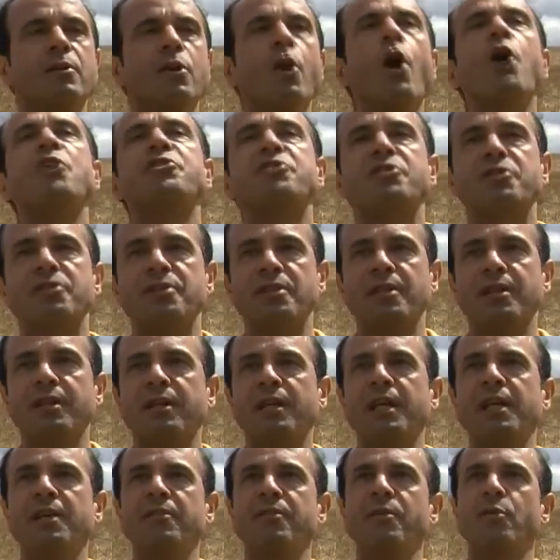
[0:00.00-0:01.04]
lost
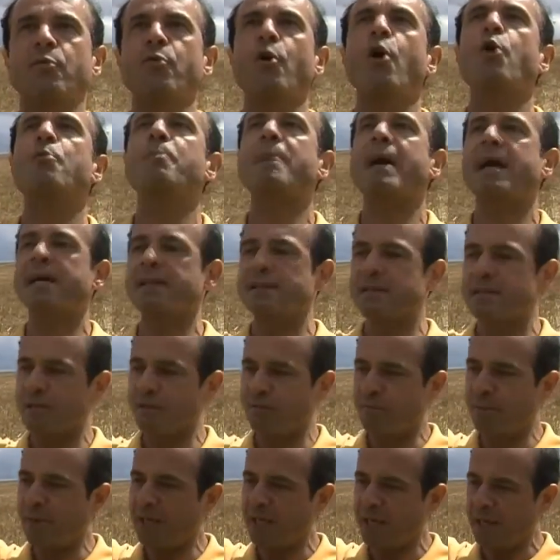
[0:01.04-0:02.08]
in the romance
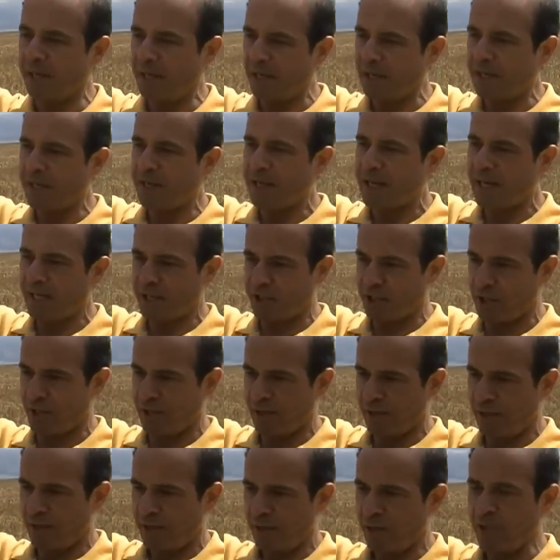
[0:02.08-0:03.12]
of being in nature
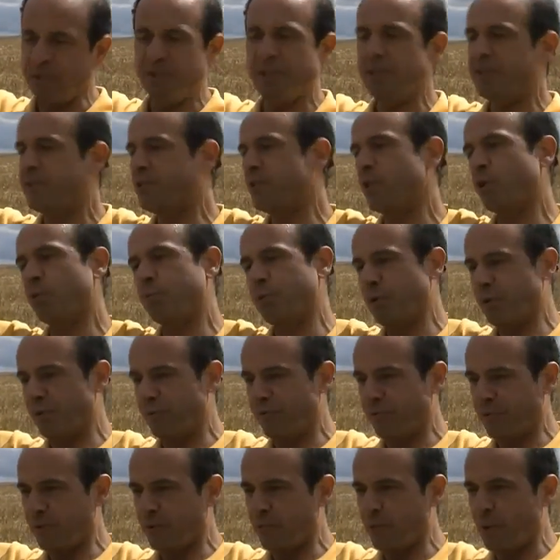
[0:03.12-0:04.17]
because it's so
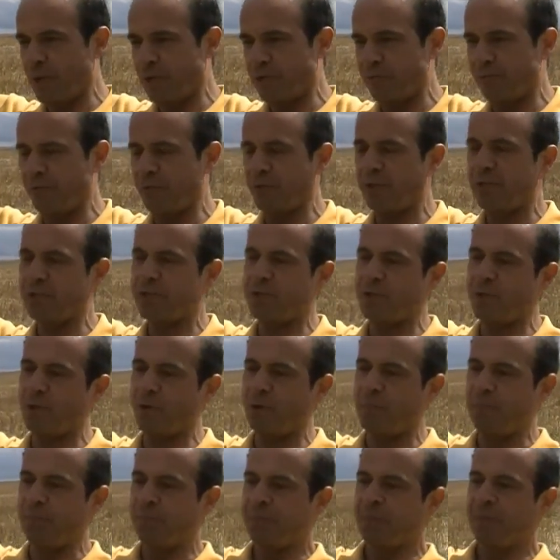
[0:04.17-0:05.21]
beautiful and wonderful and
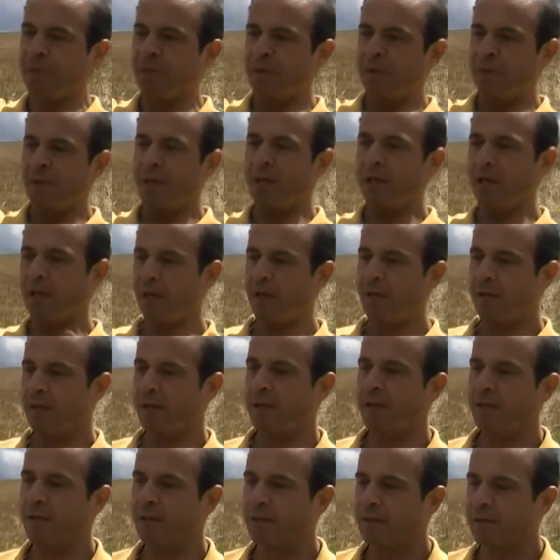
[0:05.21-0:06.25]
so
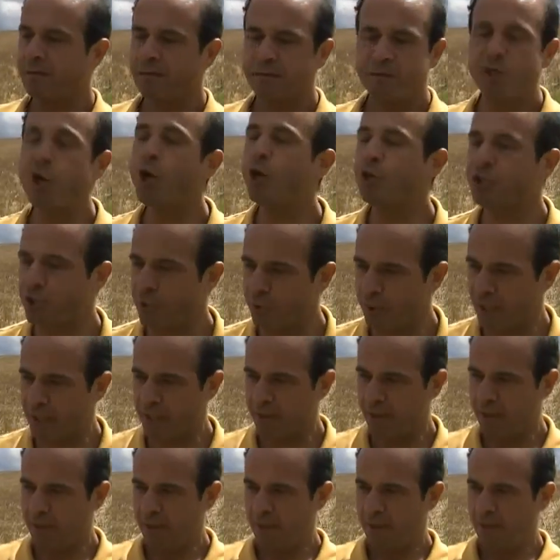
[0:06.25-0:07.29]

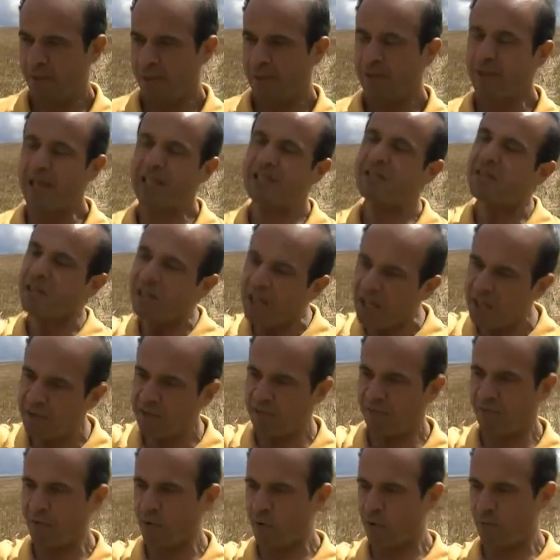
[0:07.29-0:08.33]
nurturing. That's the
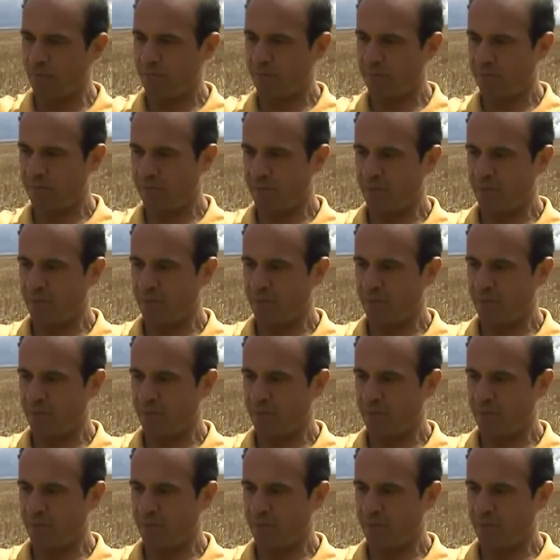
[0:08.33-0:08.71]
yin form.